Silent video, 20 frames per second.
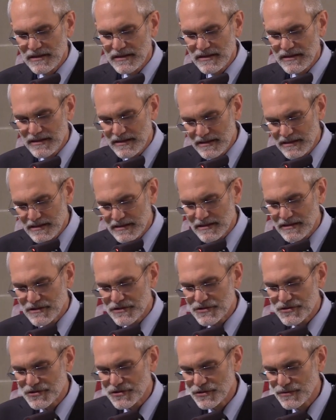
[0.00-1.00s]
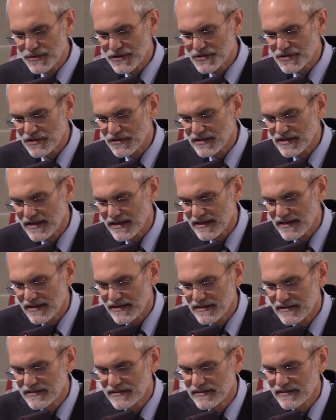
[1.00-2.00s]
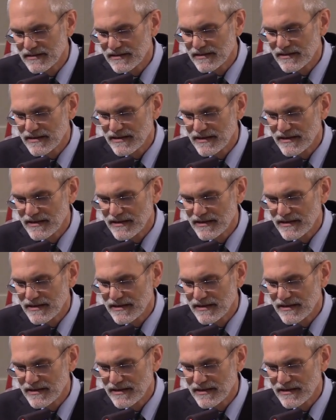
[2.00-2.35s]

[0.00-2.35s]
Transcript: He it is who is our guide